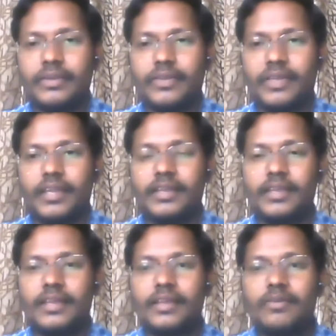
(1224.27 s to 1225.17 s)
okay
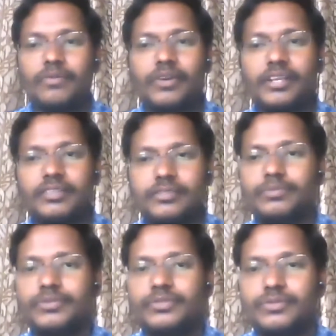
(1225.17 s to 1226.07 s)
what he is
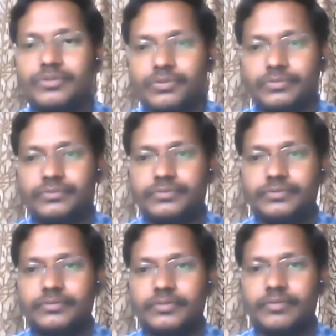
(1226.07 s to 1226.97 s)
supposed to do
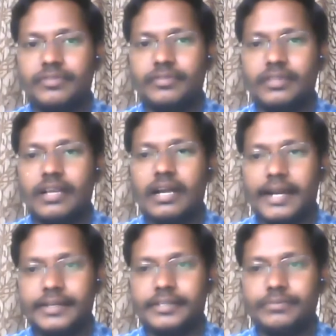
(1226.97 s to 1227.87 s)
with the
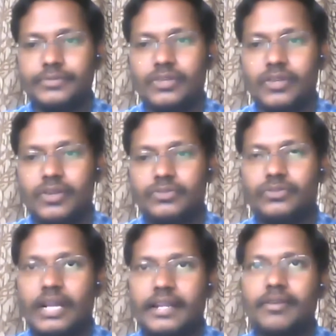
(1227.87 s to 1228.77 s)
items,
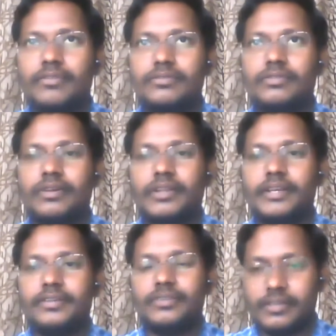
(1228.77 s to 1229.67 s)
so that can also
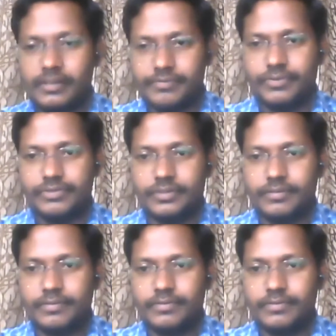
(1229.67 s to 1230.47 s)
create confusion.